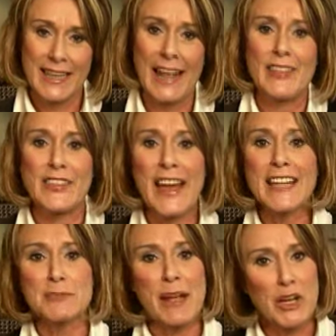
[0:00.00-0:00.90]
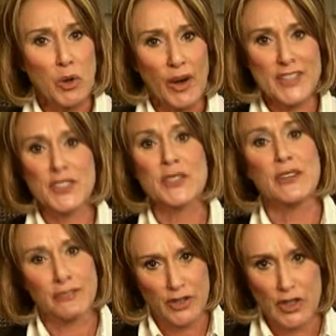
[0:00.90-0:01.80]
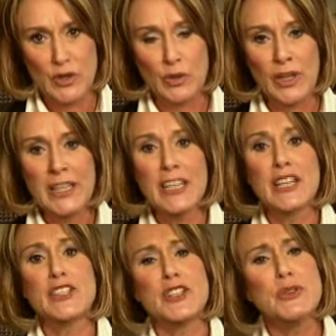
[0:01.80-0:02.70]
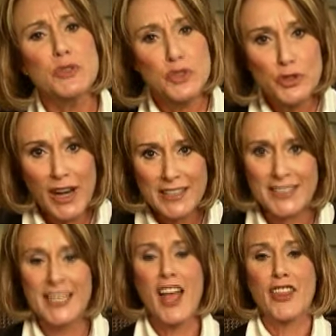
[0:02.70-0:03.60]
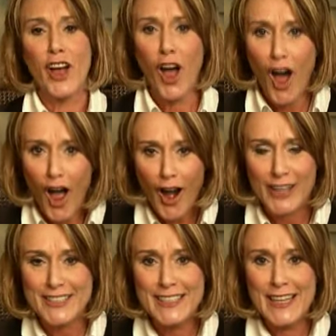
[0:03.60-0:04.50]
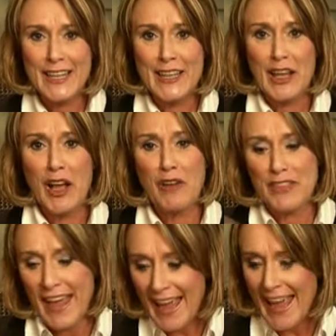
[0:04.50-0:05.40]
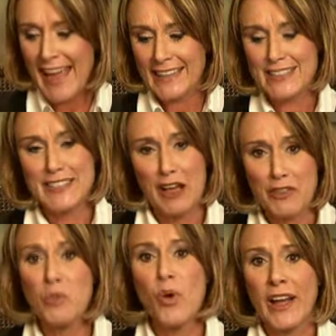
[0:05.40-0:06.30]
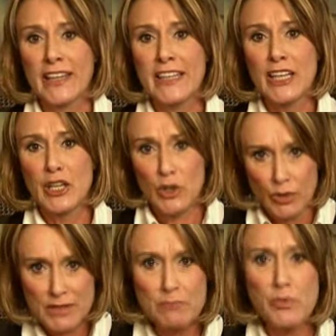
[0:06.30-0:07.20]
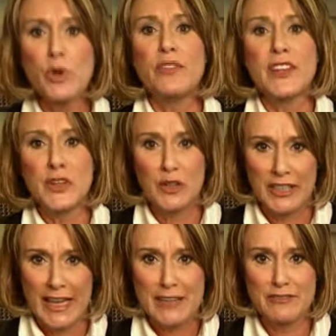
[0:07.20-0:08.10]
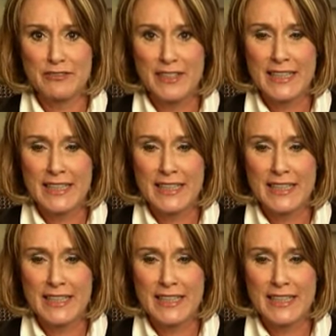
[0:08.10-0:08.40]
And that's my question for you. Do you trust the heart of the hands of the one who is moving your life?